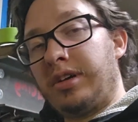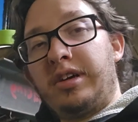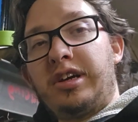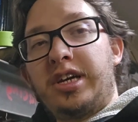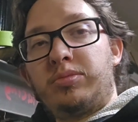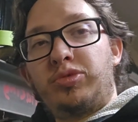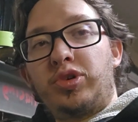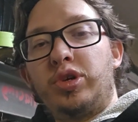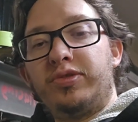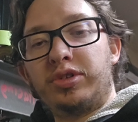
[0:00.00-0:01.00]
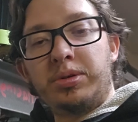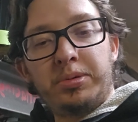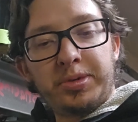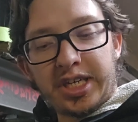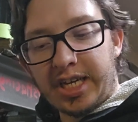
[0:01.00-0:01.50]
Adam Grover coming
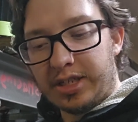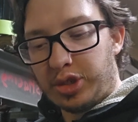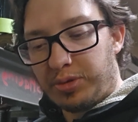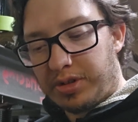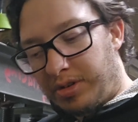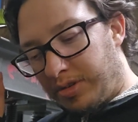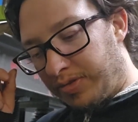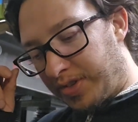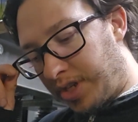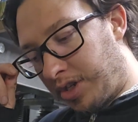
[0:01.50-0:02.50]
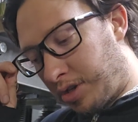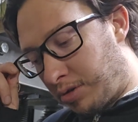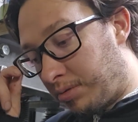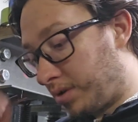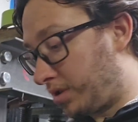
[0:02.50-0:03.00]
back at you with another video.